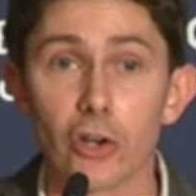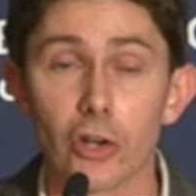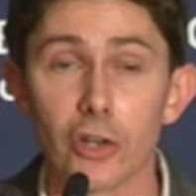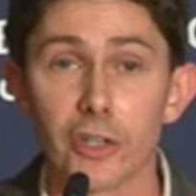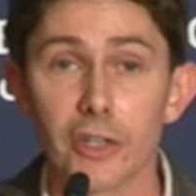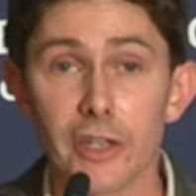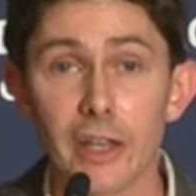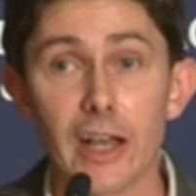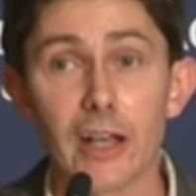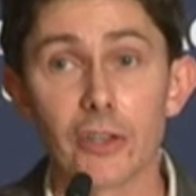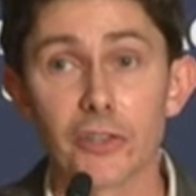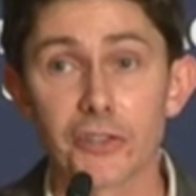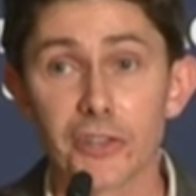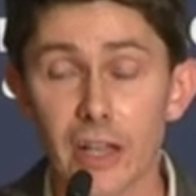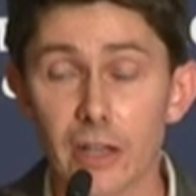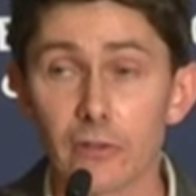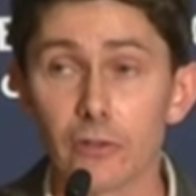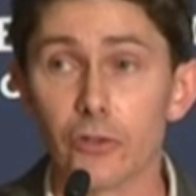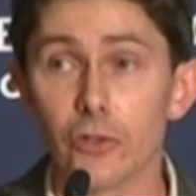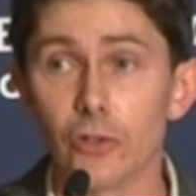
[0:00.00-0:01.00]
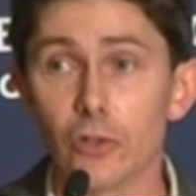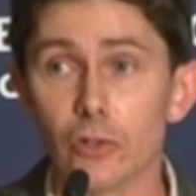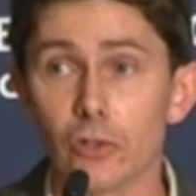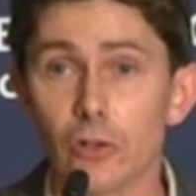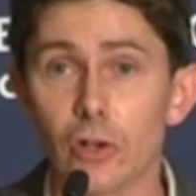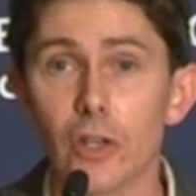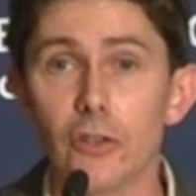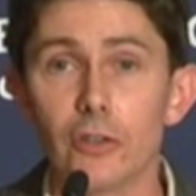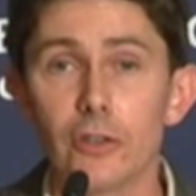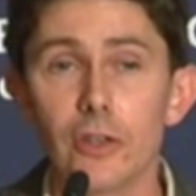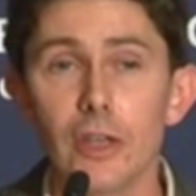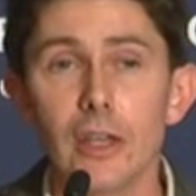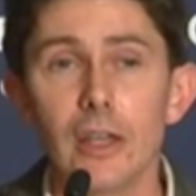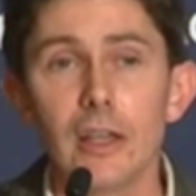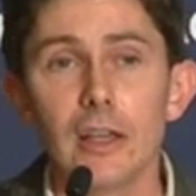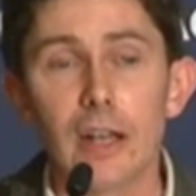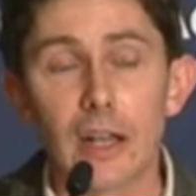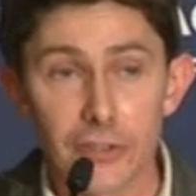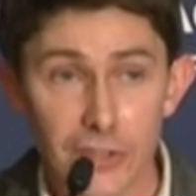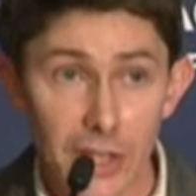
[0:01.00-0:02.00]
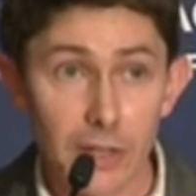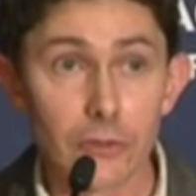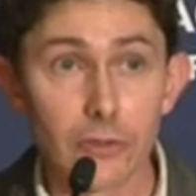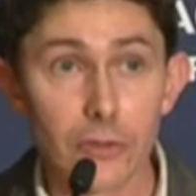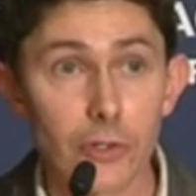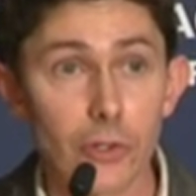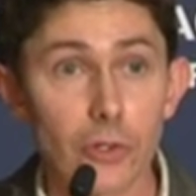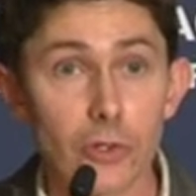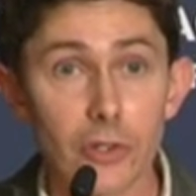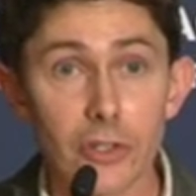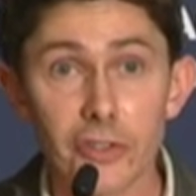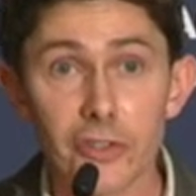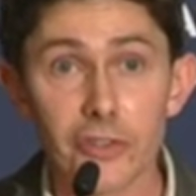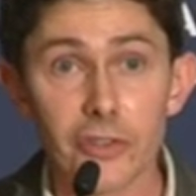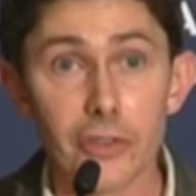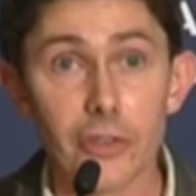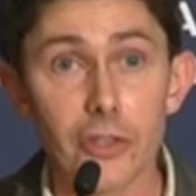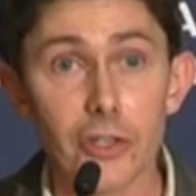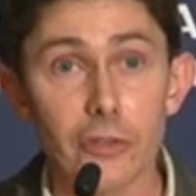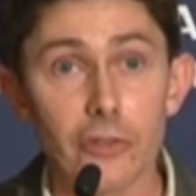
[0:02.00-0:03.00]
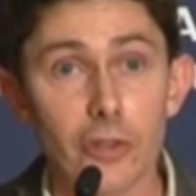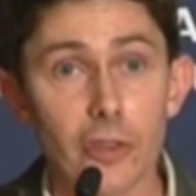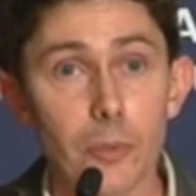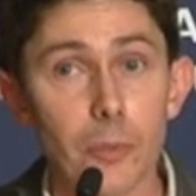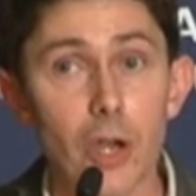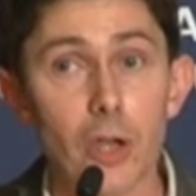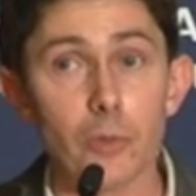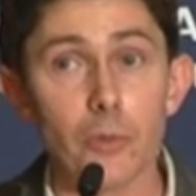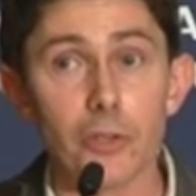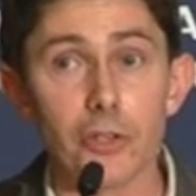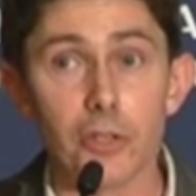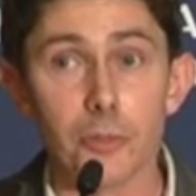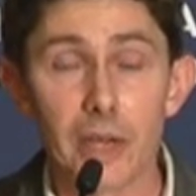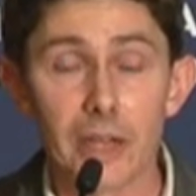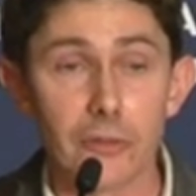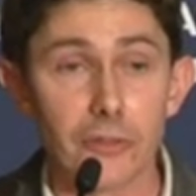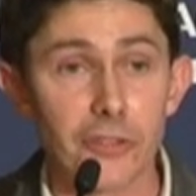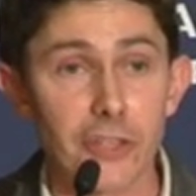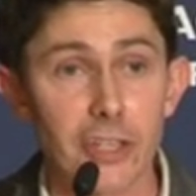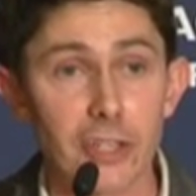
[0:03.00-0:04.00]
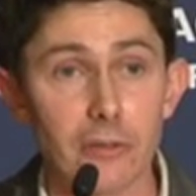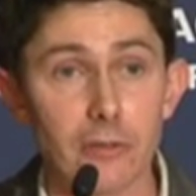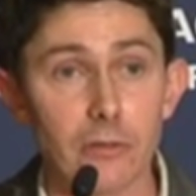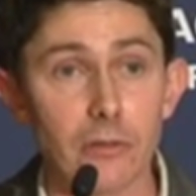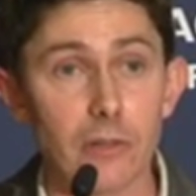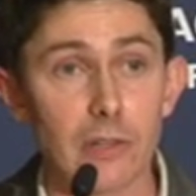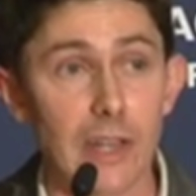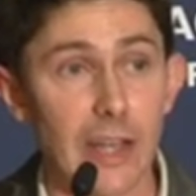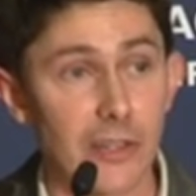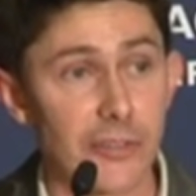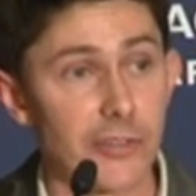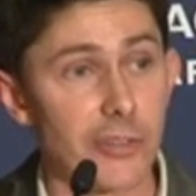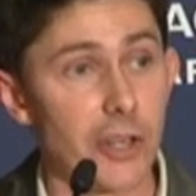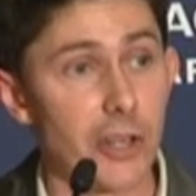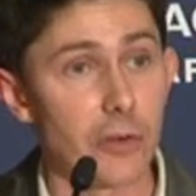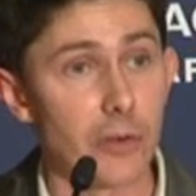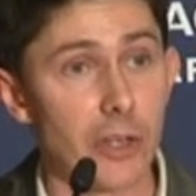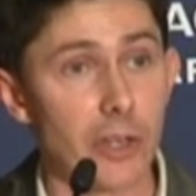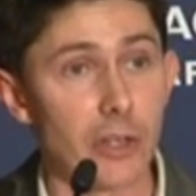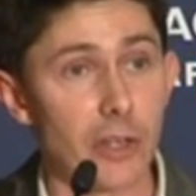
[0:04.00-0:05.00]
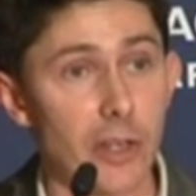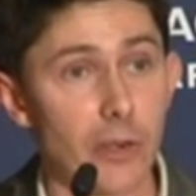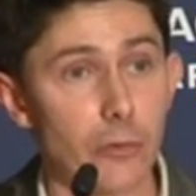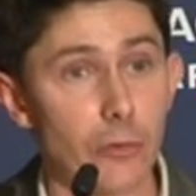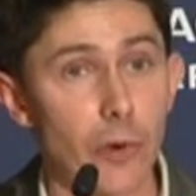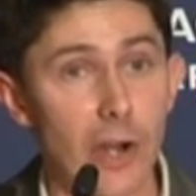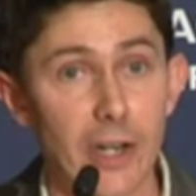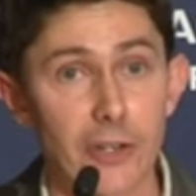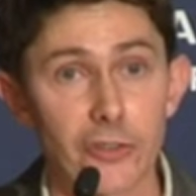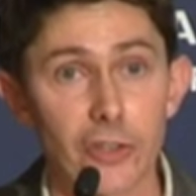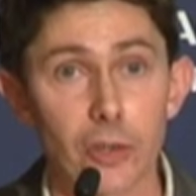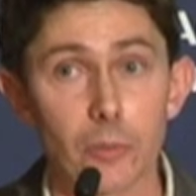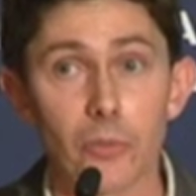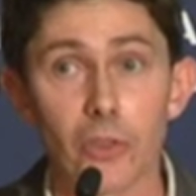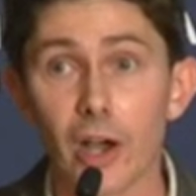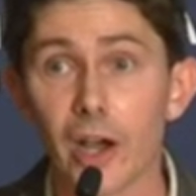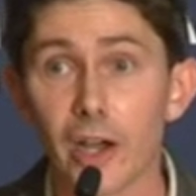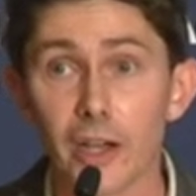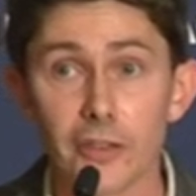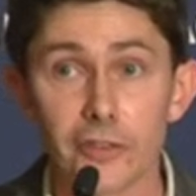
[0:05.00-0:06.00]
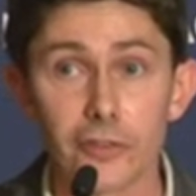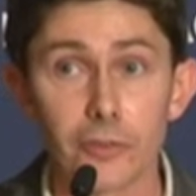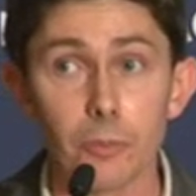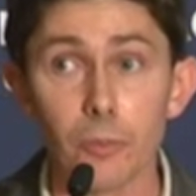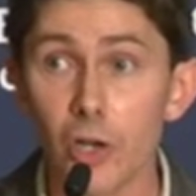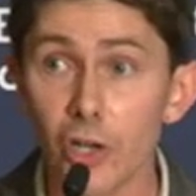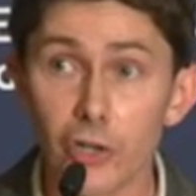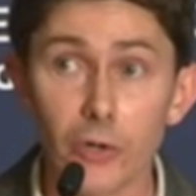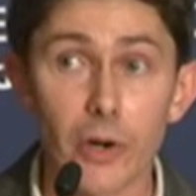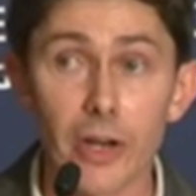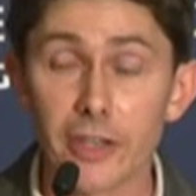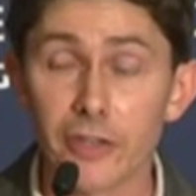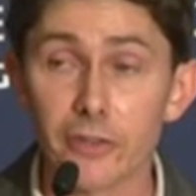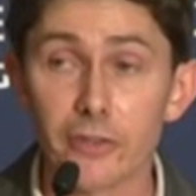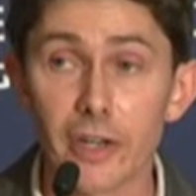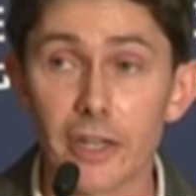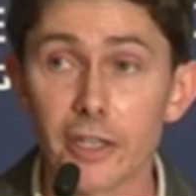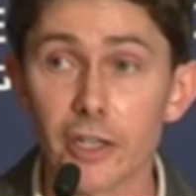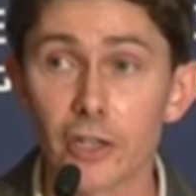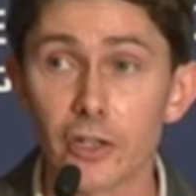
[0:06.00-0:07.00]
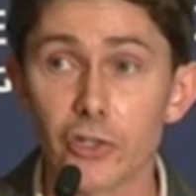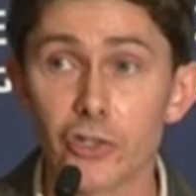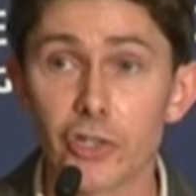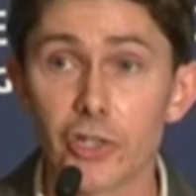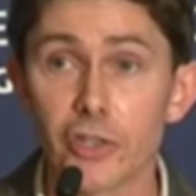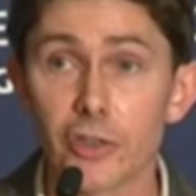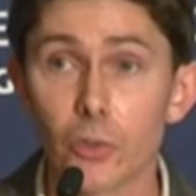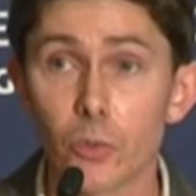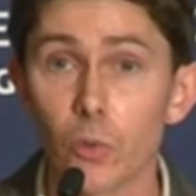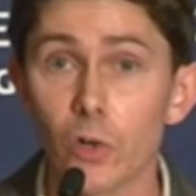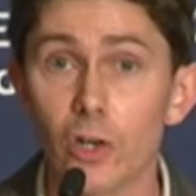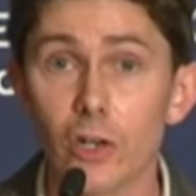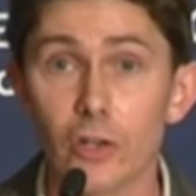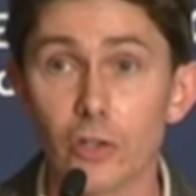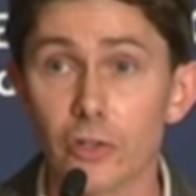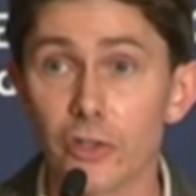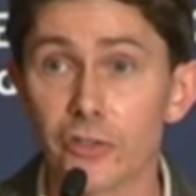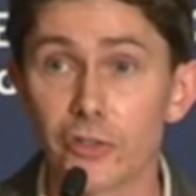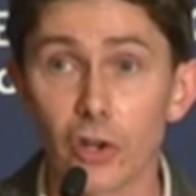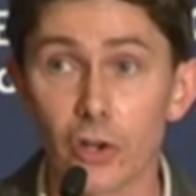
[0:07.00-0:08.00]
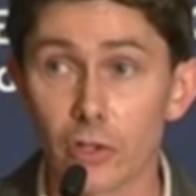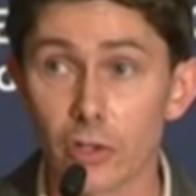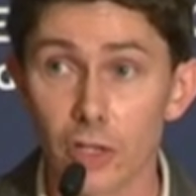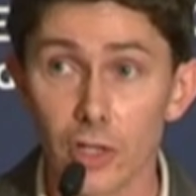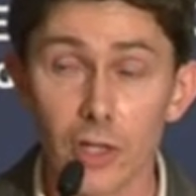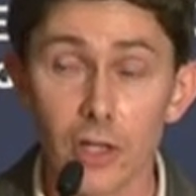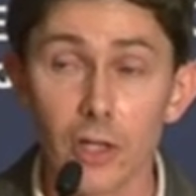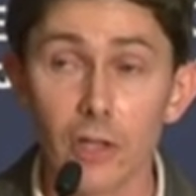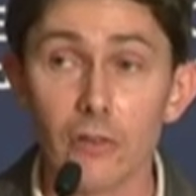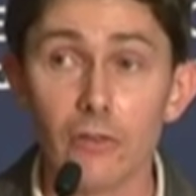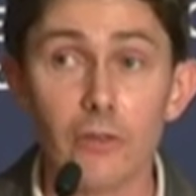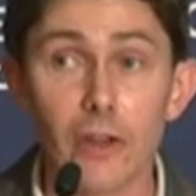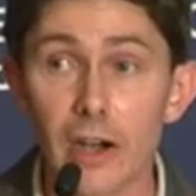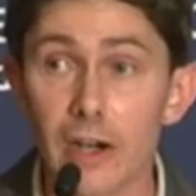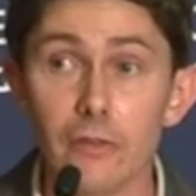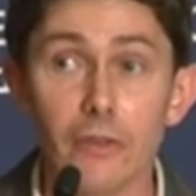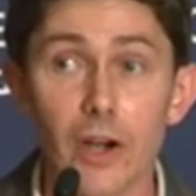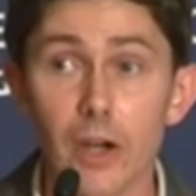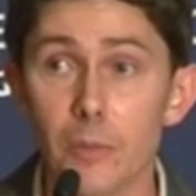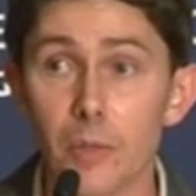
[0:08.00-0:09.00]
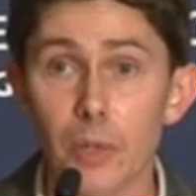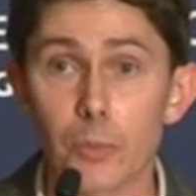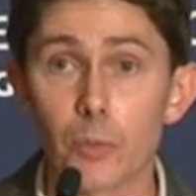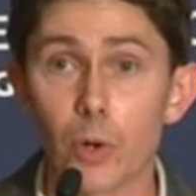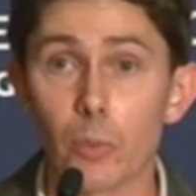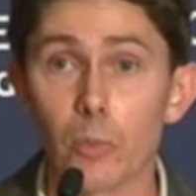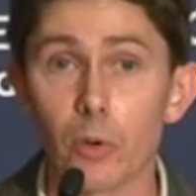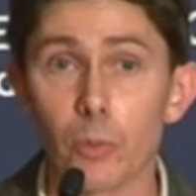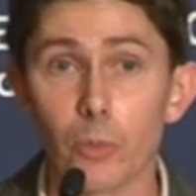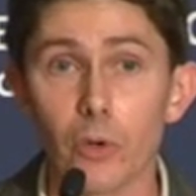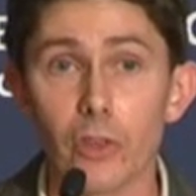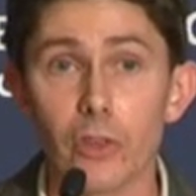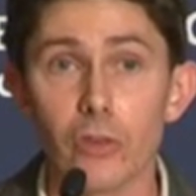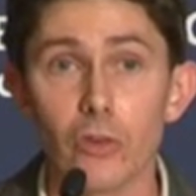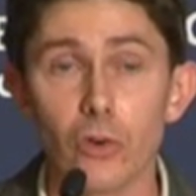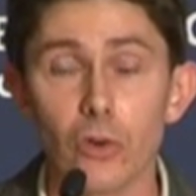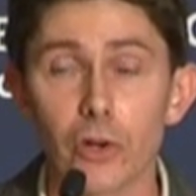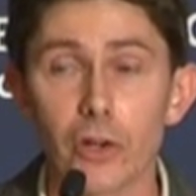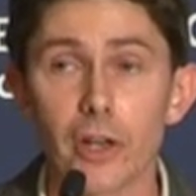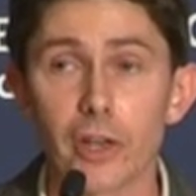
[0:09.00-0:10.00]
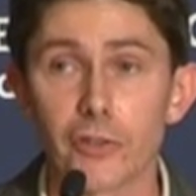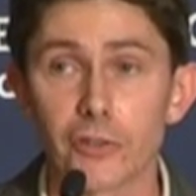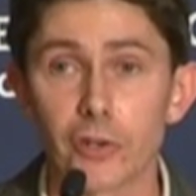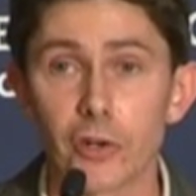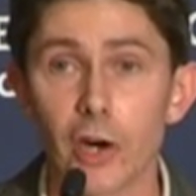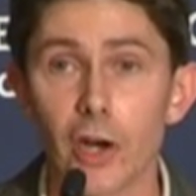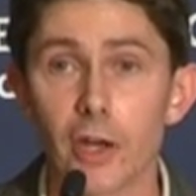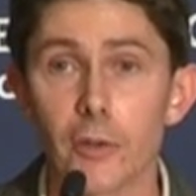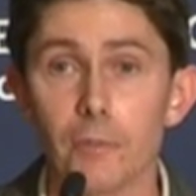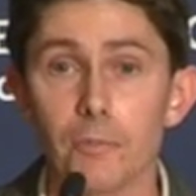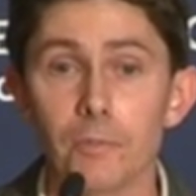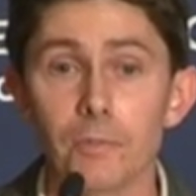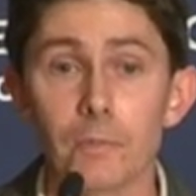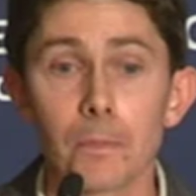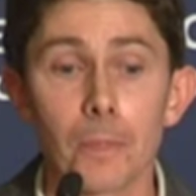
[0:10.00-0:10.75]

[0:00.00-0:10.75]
on in El Salvador. And El Salvador is in the news at the moment. You may have seen last year it racked up the highest murder rate of any country in the world. It's got a very, very big problem with organized crime.